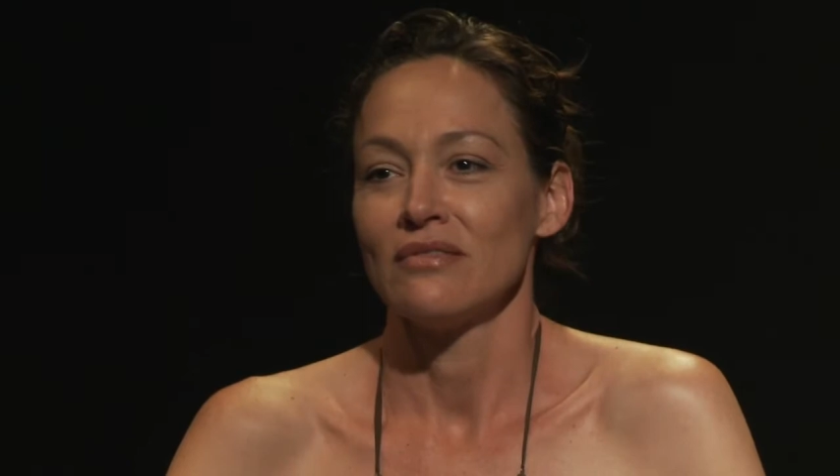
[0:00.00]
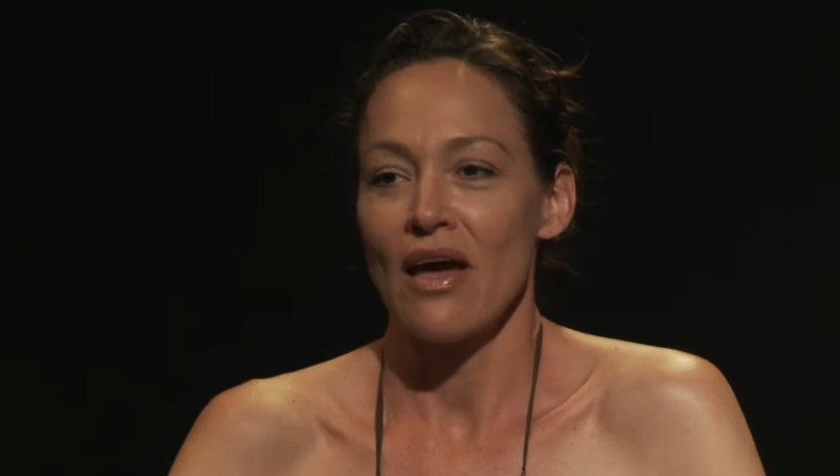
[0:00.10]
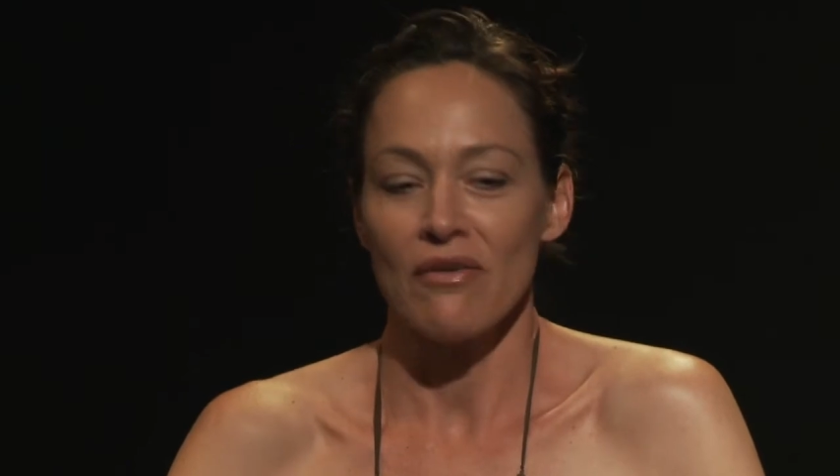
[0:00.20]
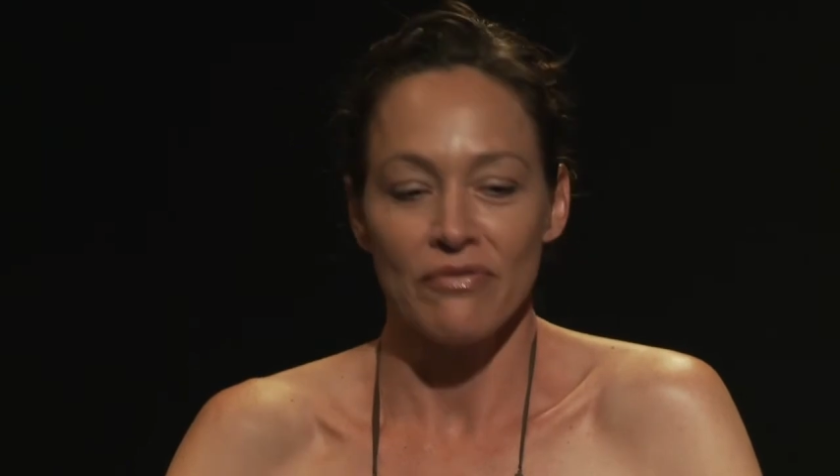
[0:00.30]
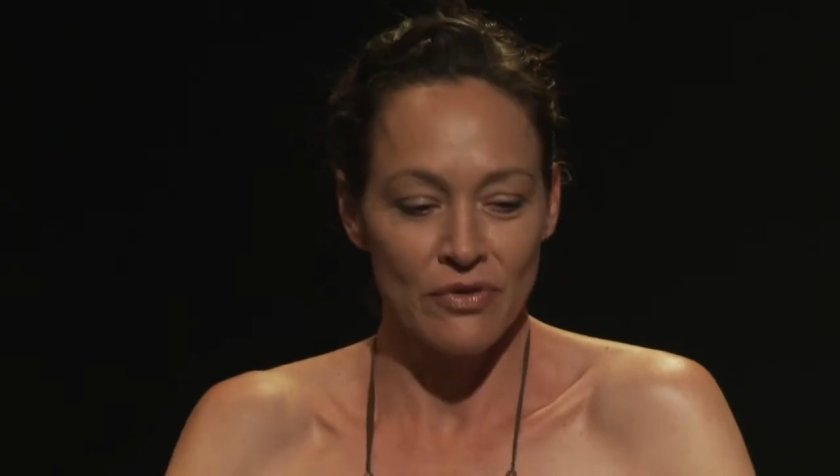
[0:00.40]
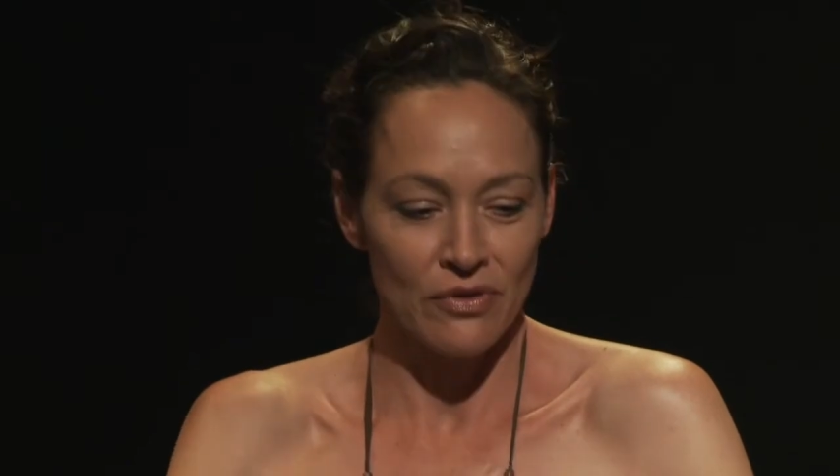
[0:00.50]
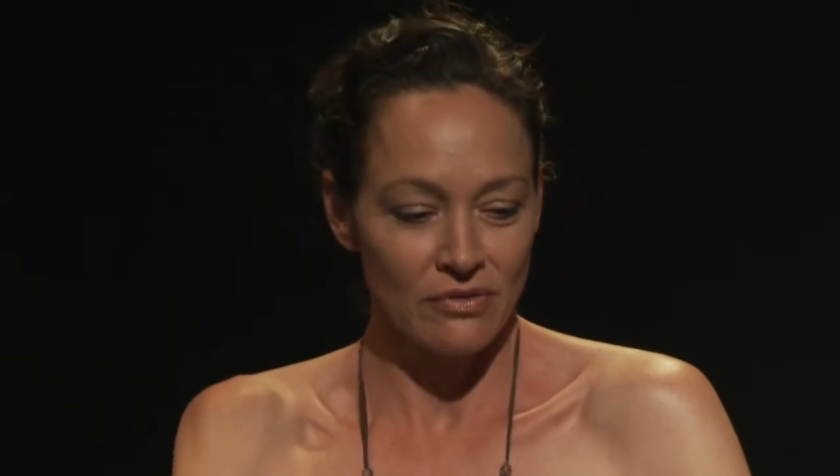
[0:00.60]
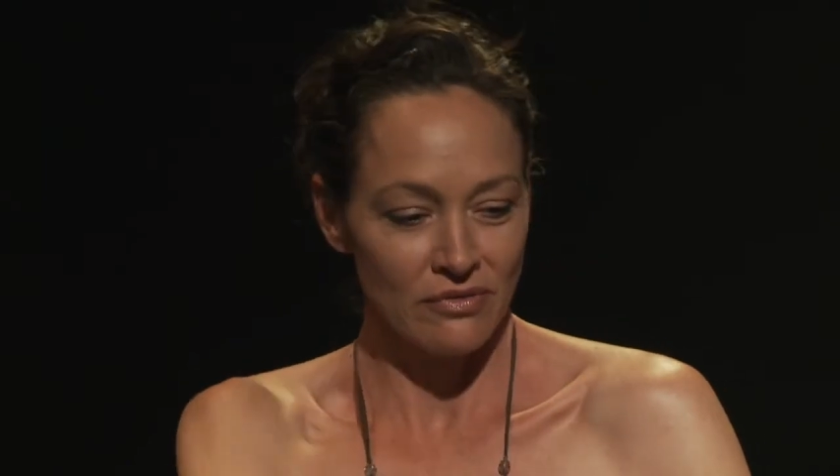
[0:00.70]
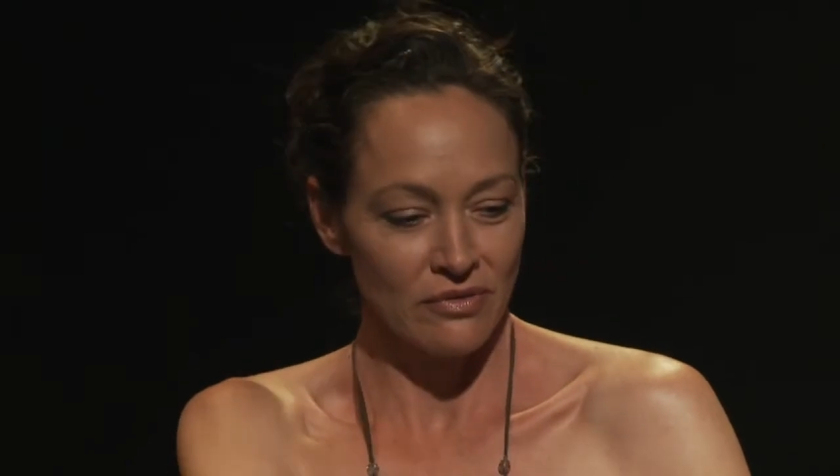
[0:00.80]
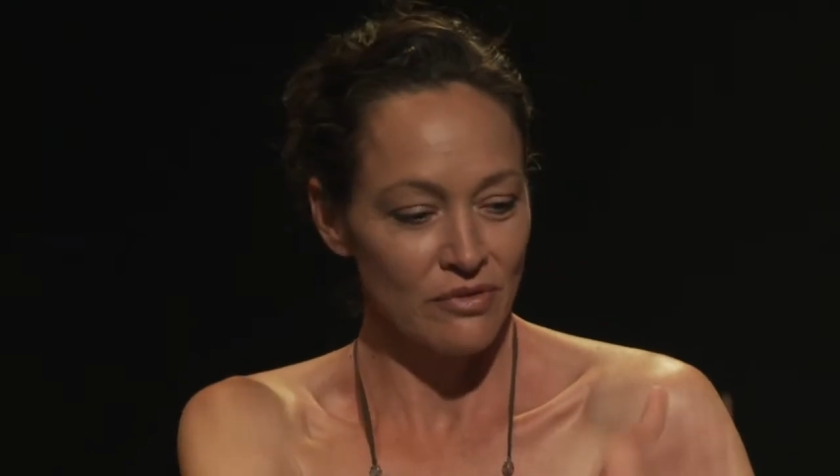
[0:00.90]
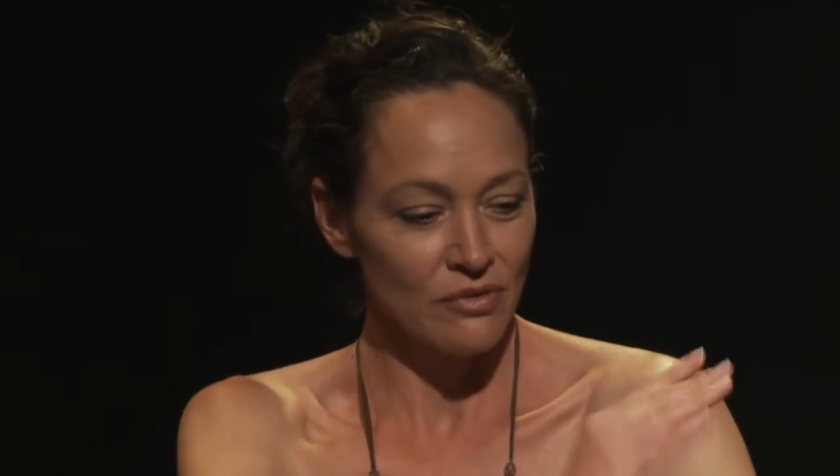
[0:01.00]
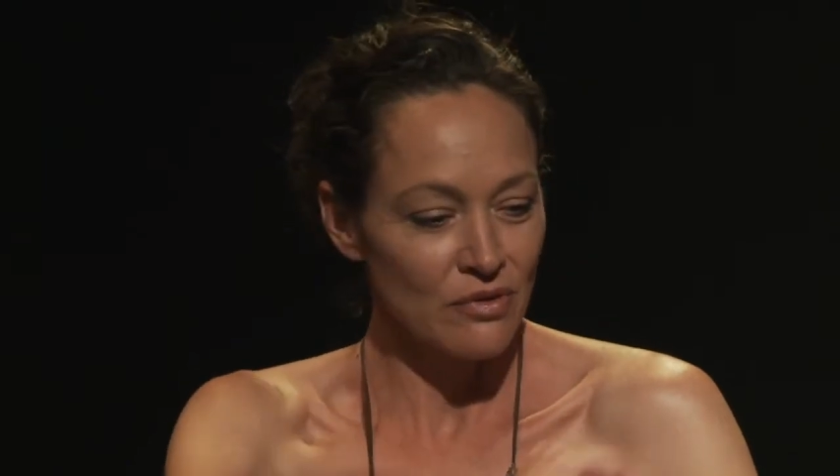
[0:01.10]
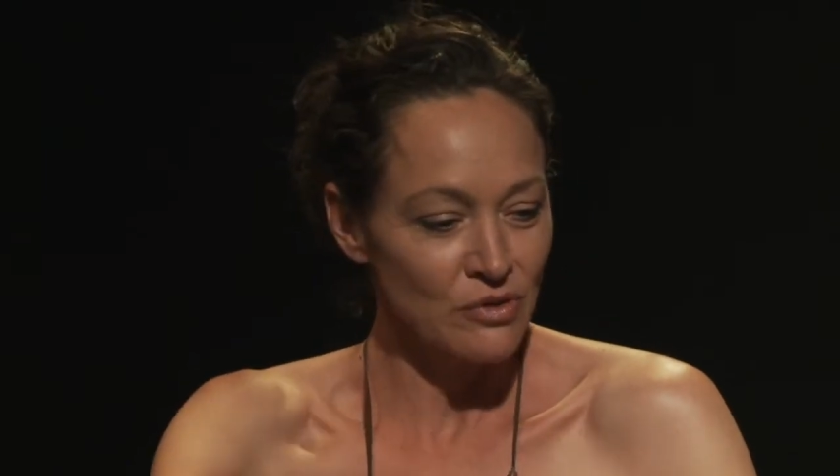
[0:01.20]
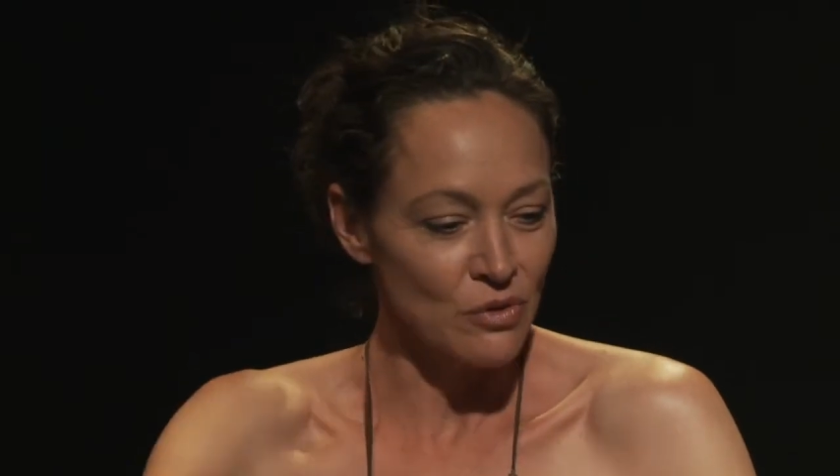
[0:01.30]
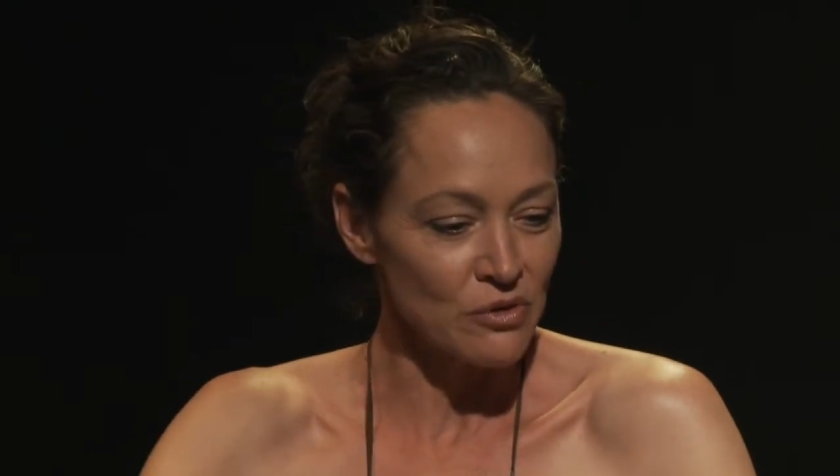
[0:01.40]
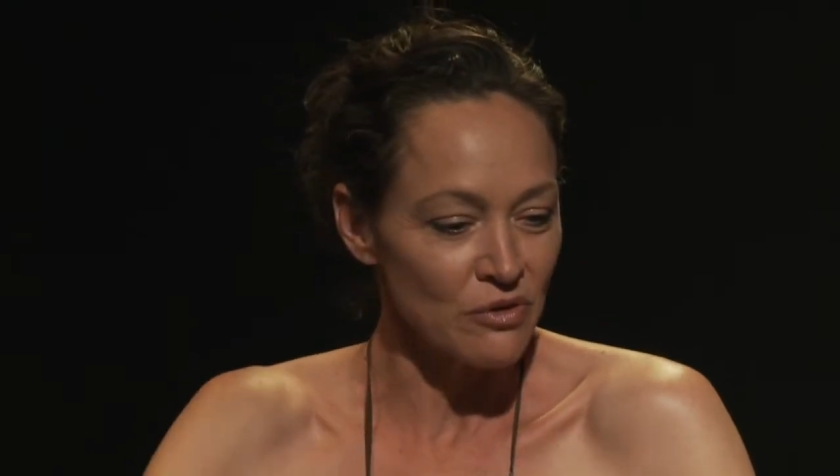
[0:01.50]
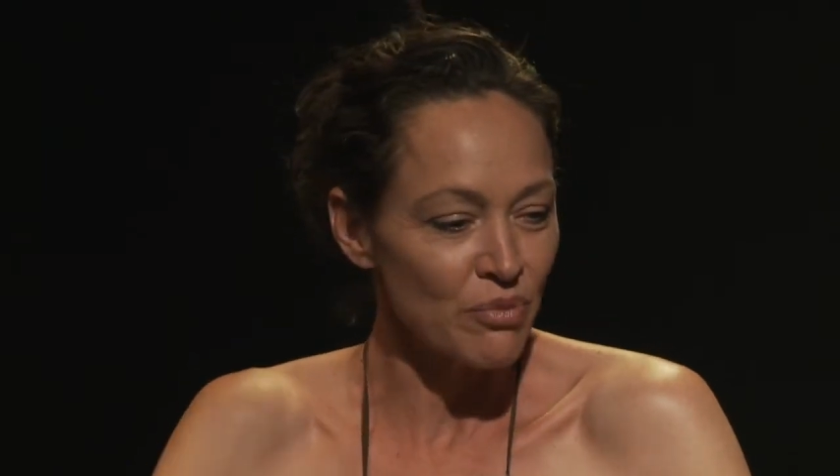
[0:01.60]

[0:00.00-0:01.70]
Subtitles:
our first source of